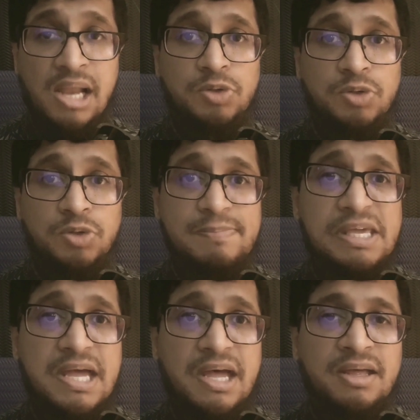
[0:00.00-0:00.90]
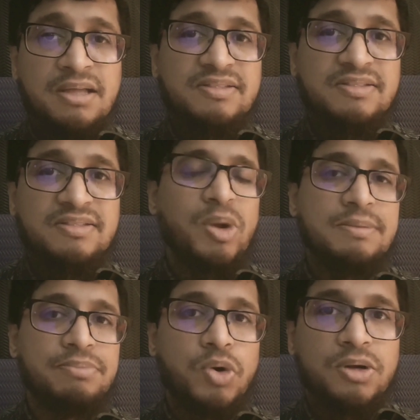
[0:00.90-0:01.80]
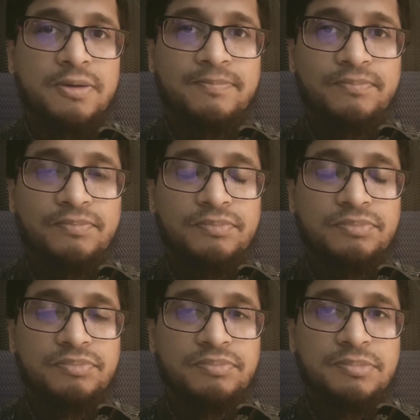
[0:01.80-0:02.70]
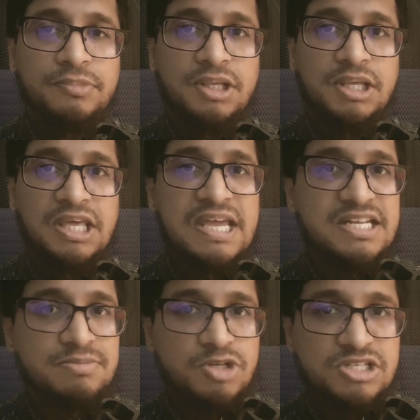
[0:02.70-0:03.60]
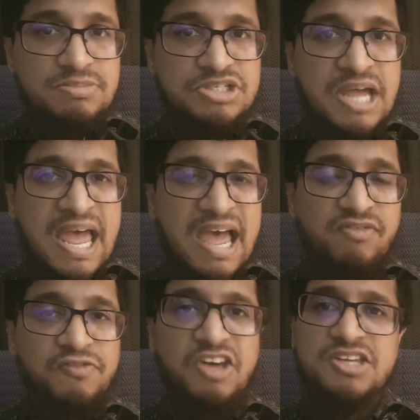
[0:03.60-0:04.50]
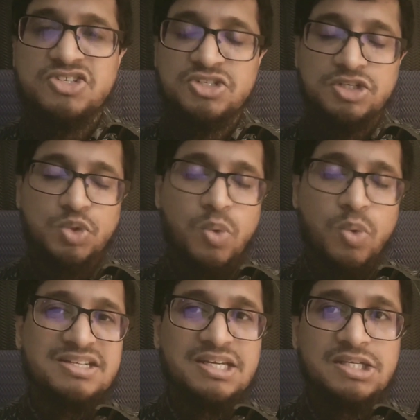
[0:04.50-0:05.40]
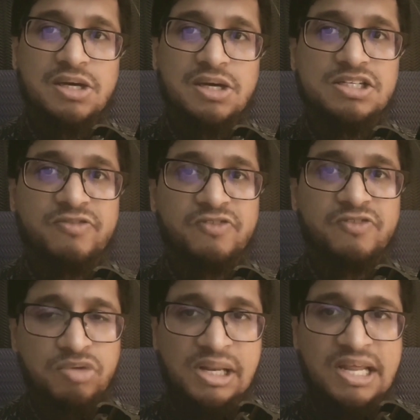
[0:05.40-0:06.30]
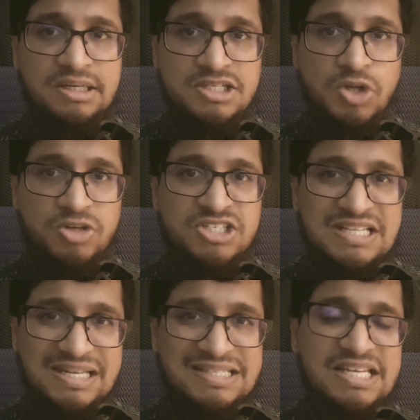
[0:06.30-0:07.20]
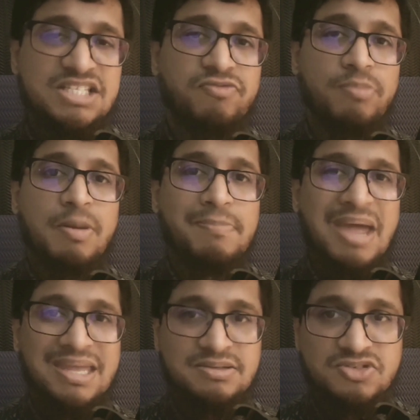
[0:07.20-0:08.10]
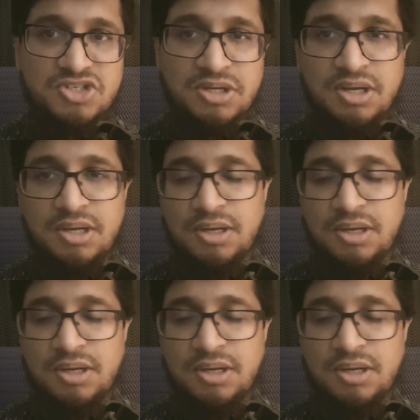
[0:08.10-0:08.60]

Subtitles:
Al-Hudaybiyah, that they quickly broke. He and his Muslims have faced 20 years of relentless hostilities from the Meccans.